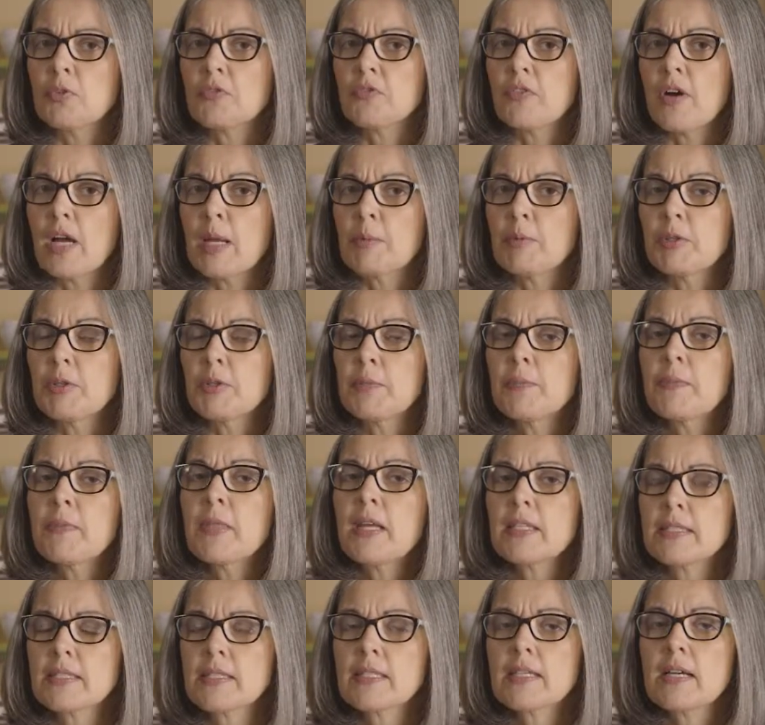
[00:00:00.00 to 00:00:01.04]
fiber.
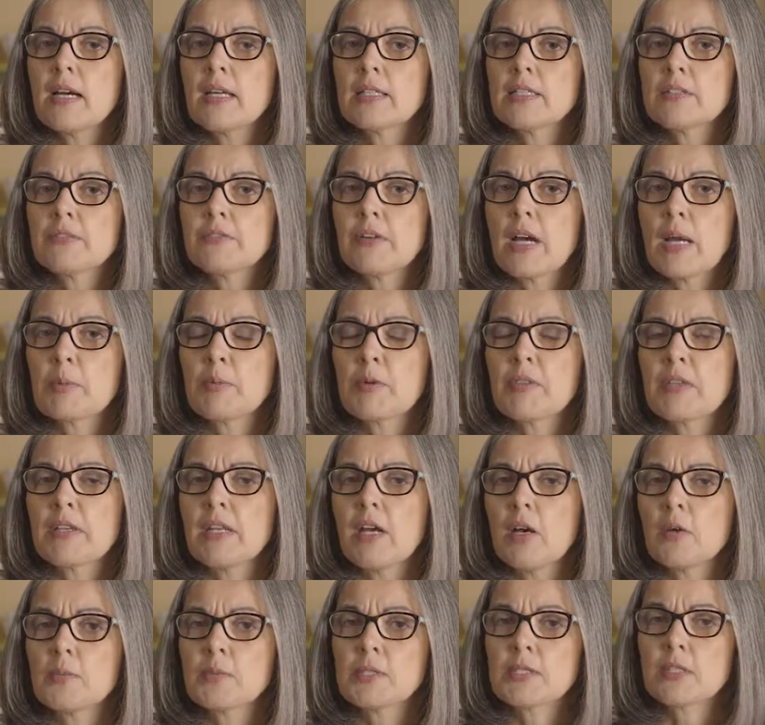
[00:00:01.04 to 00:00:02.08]
That's the kind of fiber that
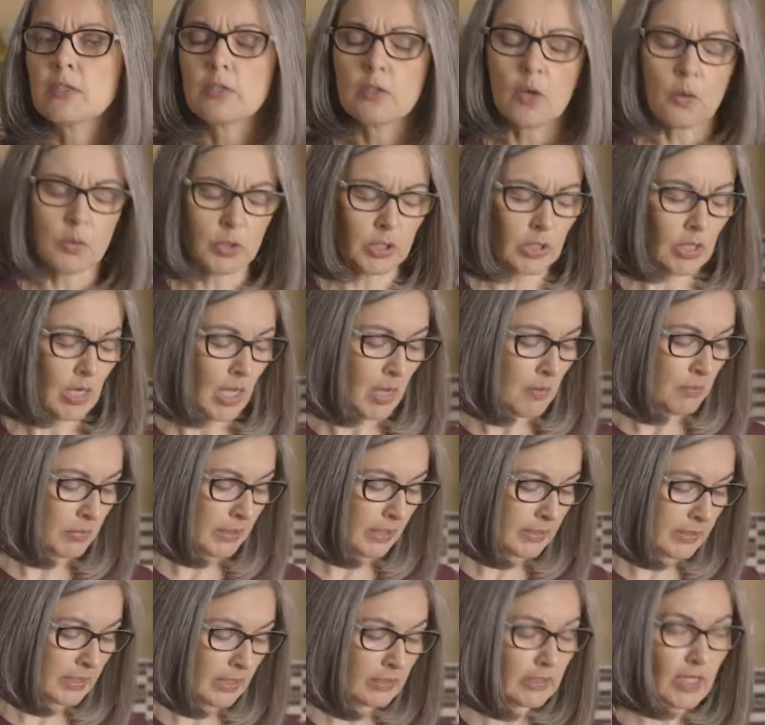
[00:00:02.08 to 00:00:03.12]
helps to lower
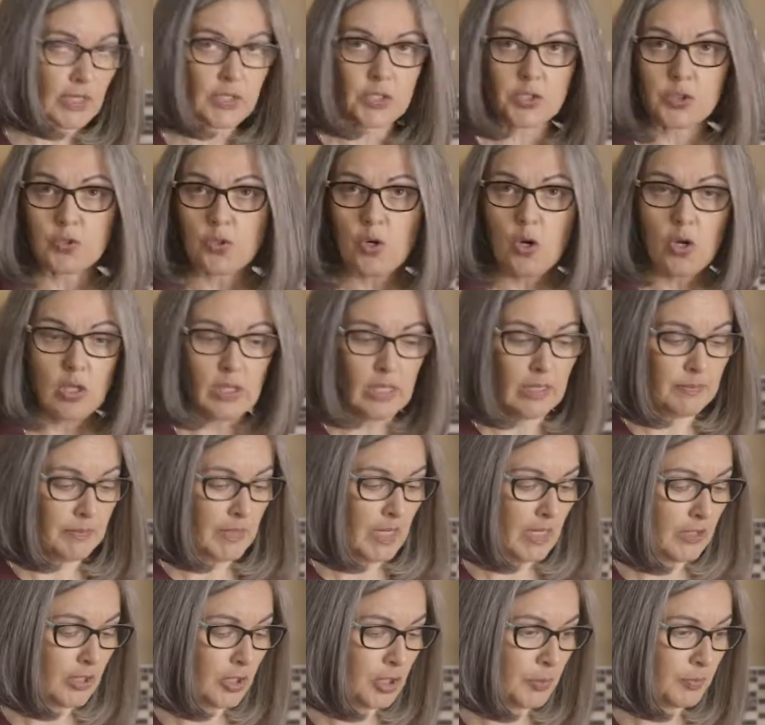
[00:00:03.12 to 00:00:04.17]
blood cholesterol and
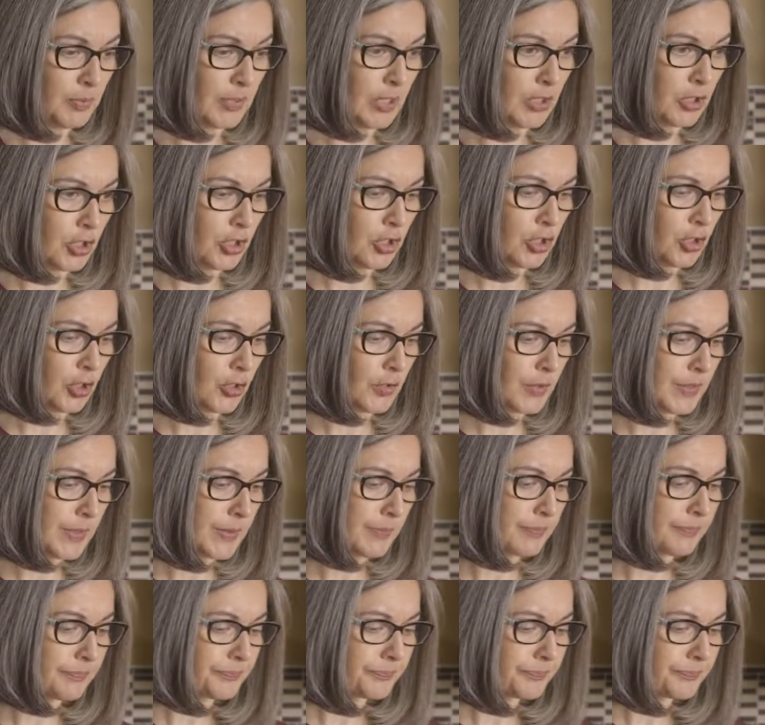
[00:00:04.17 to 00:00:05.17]
manage blood sugars.